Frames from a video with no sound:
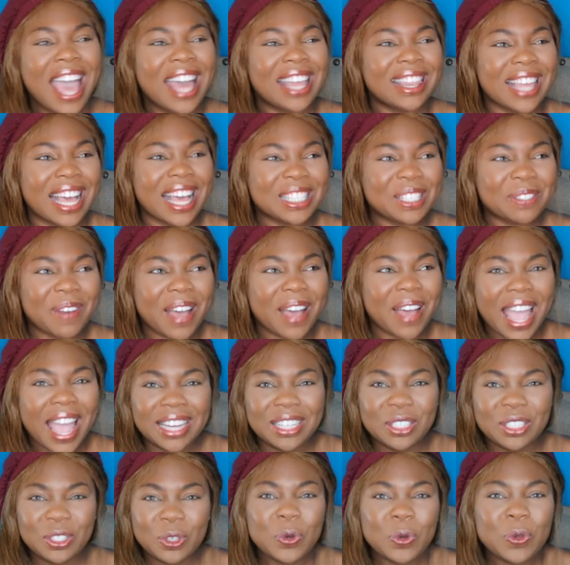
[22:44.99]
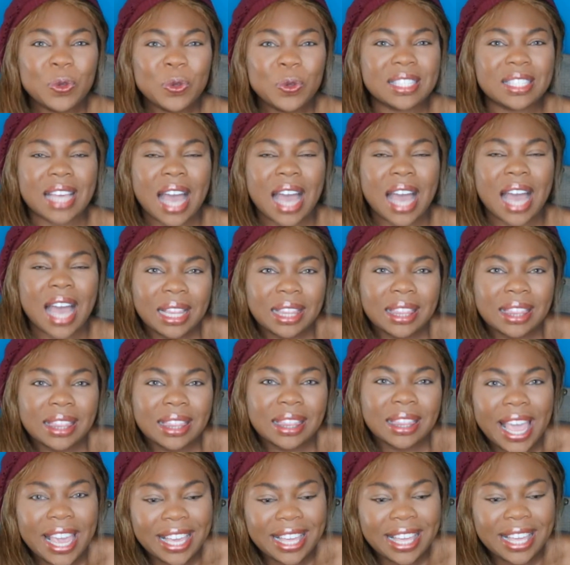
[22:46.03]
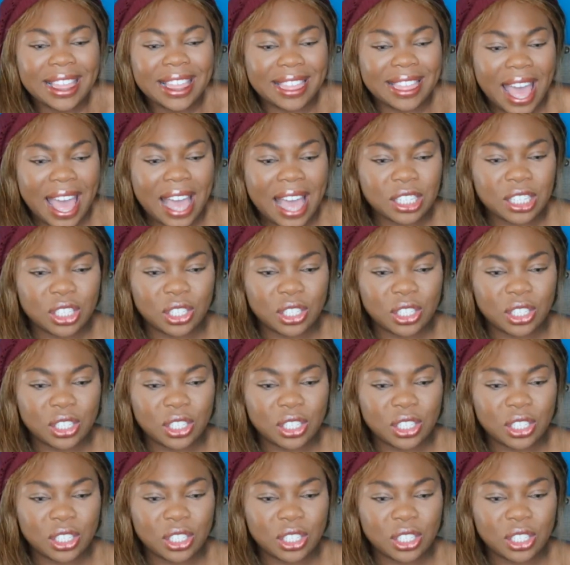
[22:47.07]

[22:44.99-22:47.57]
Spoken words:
That's why I do these. I like that.